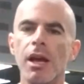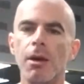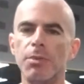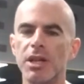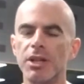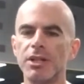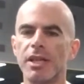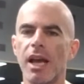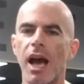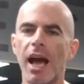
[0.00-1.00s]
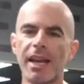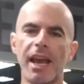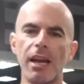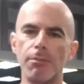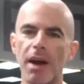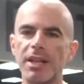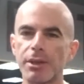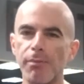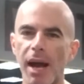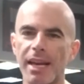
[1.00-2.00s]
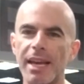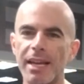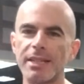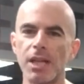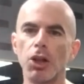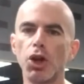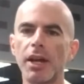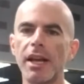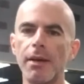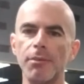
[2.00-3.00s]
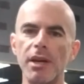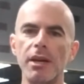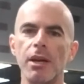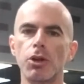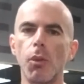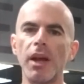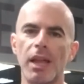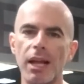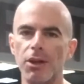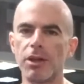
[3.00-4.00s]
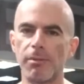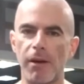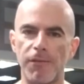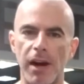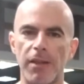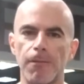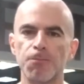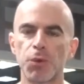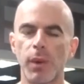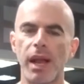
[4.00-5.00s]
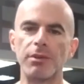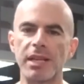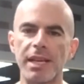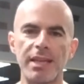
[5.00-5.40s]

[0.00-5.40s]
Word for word: Because I can't imagine my kids looking at me the way that I looked at my father when I was a kid.